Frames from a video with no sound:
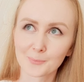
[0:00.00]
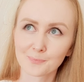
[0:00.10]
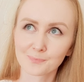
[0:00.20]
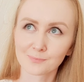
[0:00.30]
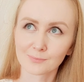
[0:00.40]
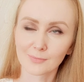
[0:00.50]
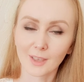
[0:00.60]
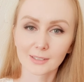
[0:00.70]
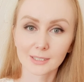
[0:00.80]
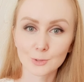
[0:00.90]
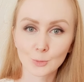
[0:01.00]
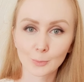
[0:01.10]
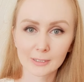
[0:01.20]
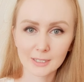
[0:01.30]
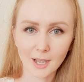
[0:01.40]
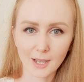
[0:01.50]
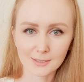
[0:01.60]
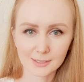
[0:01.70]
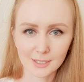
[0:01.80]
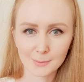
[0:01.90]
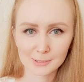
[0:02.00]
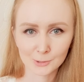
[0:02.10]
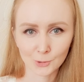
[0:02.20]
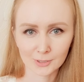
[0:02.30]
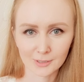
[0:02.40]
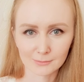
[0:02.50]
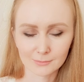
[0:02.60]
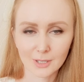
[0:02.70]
Mm, Căciupăria asta la mascota,